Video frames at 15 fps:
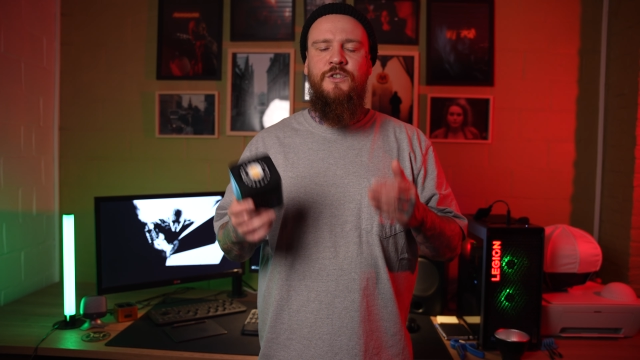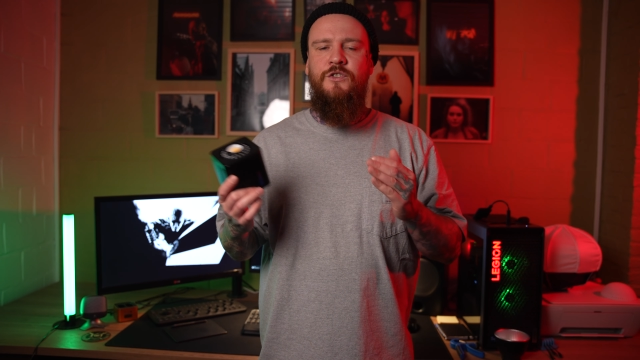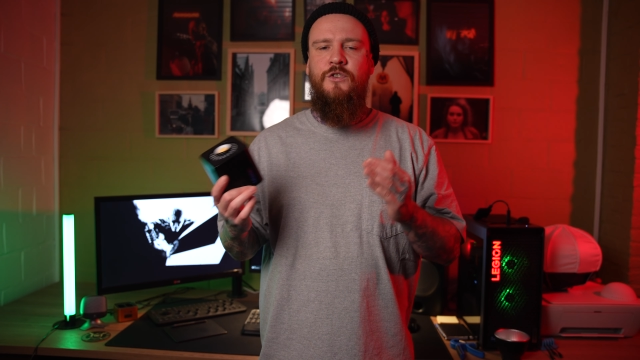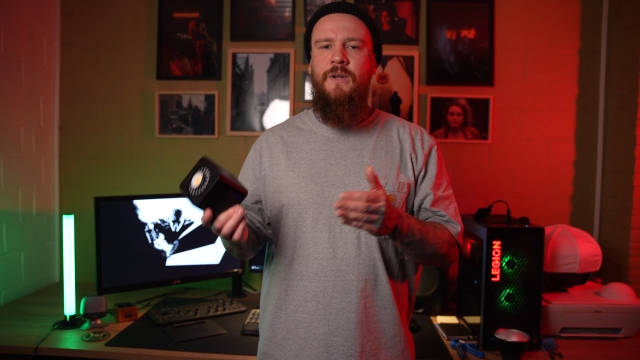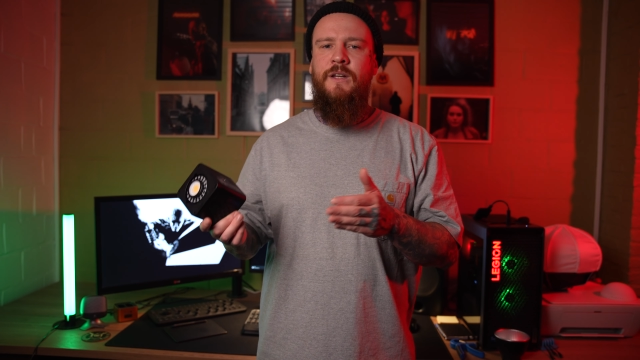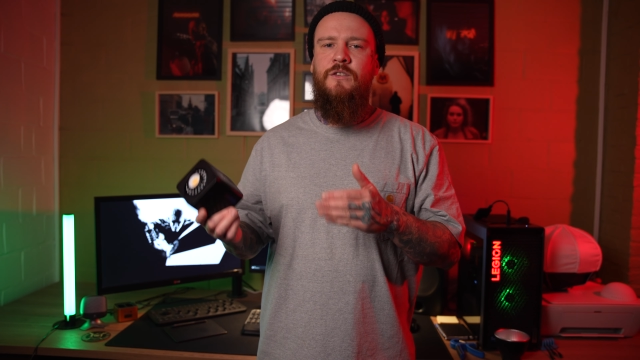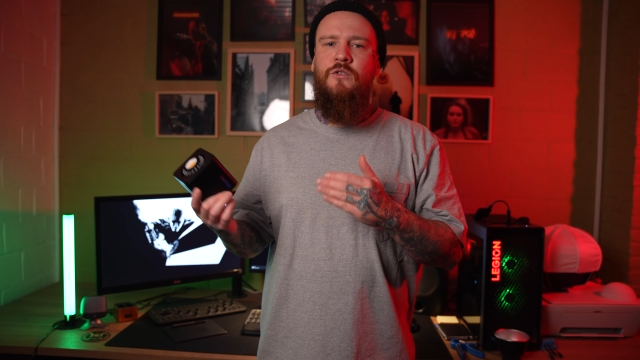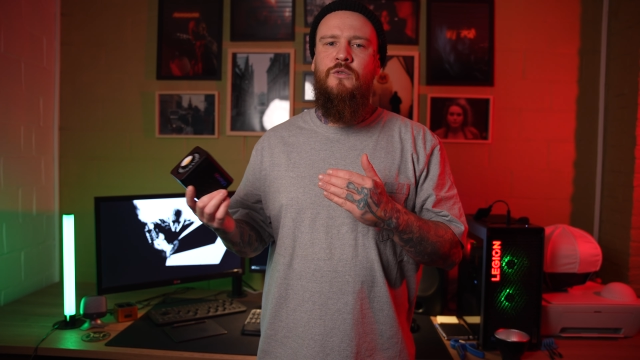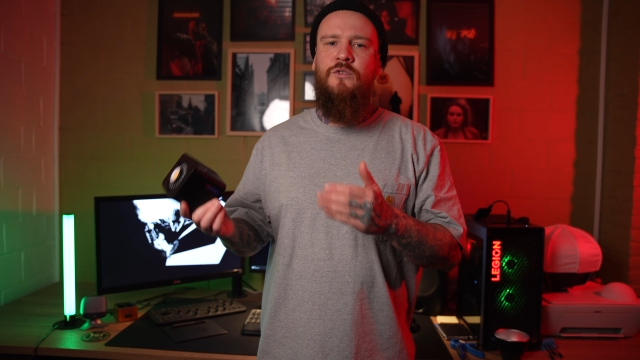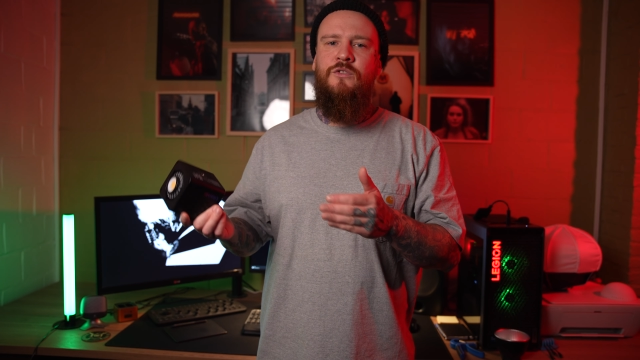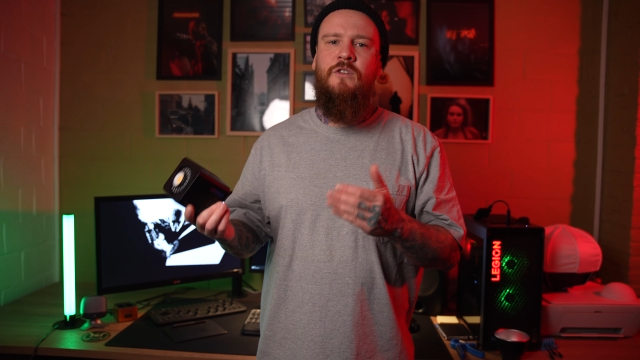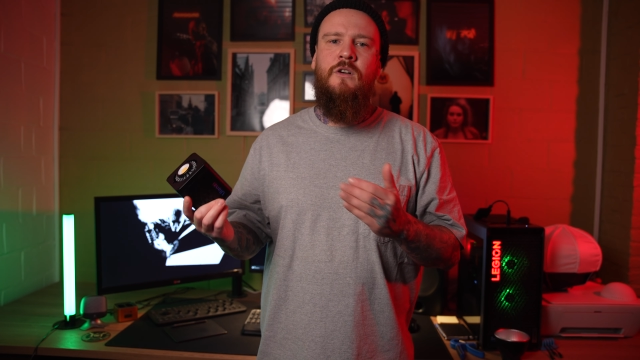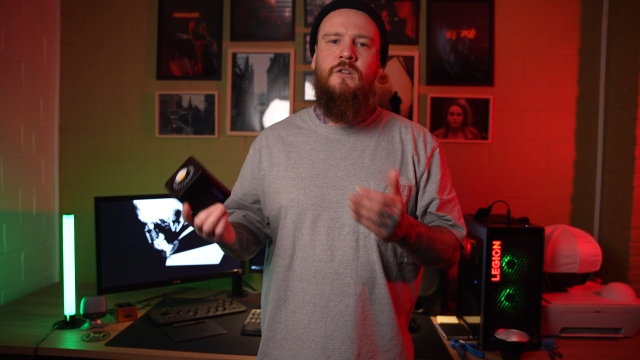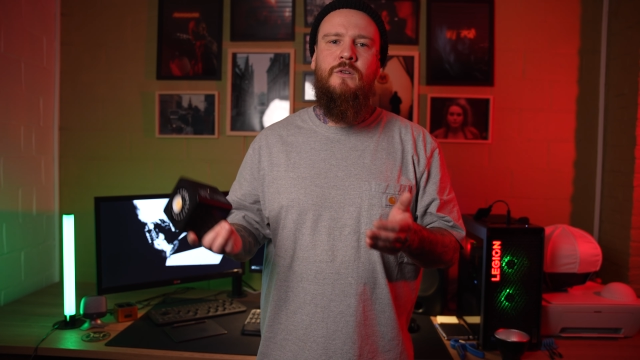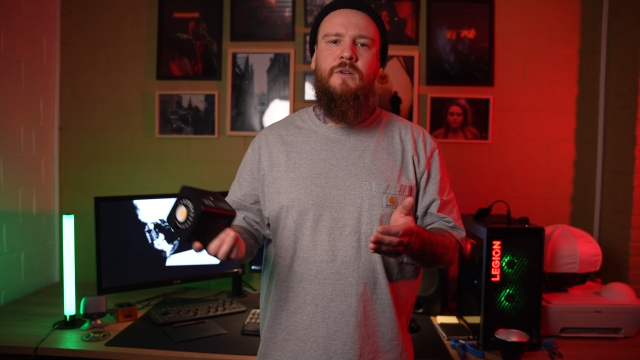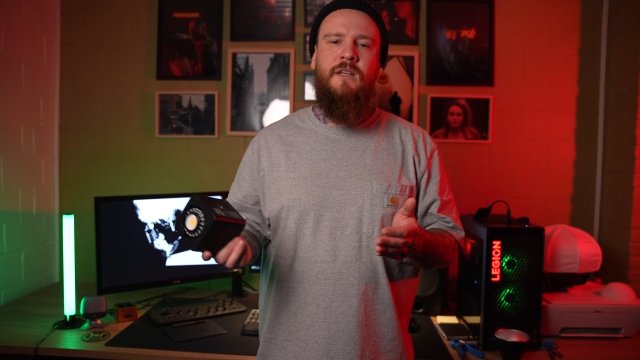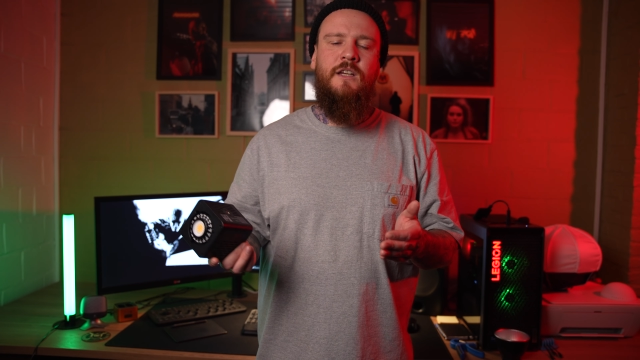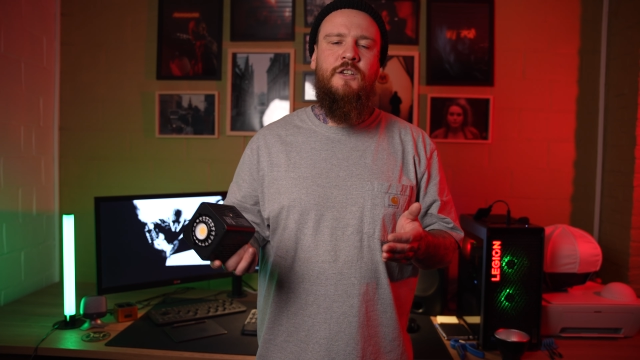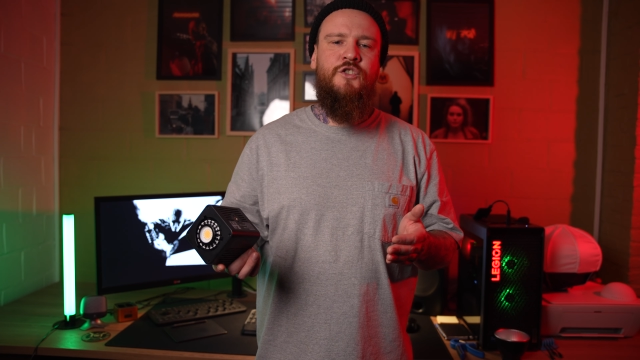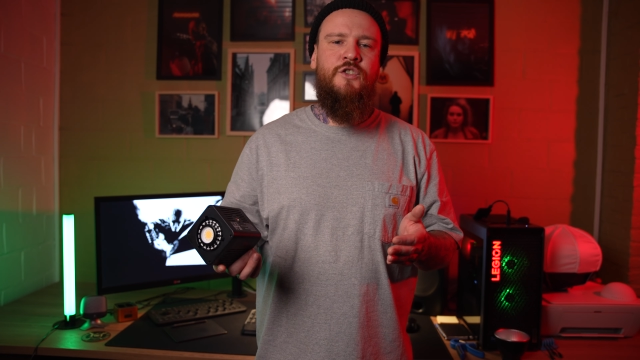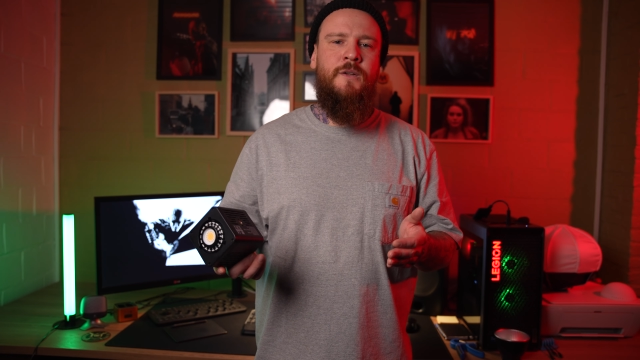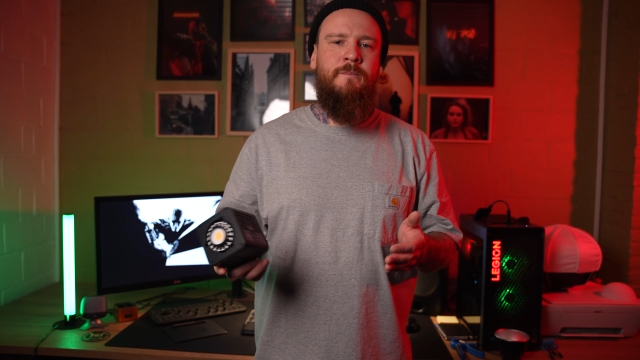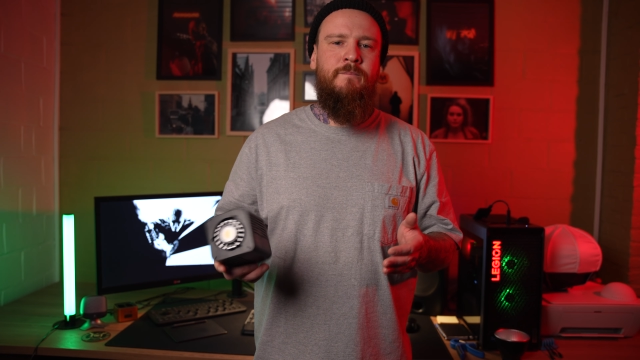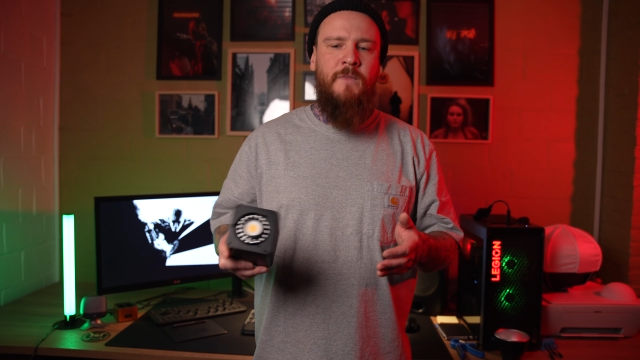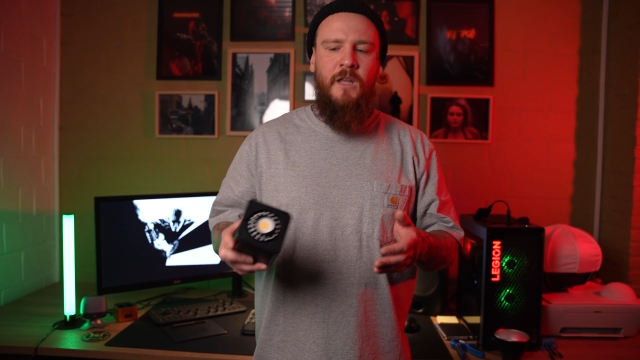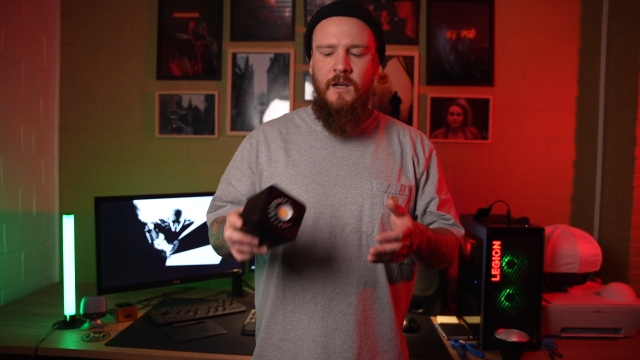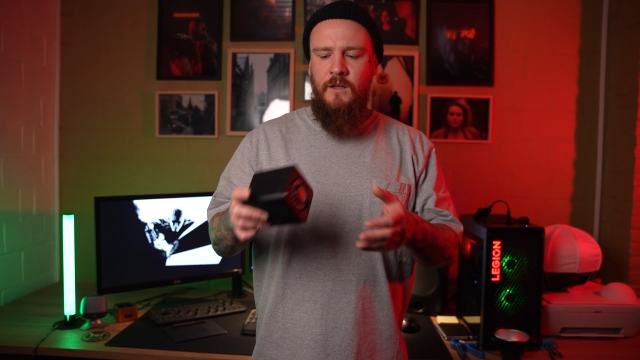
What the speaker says: is great to use on location.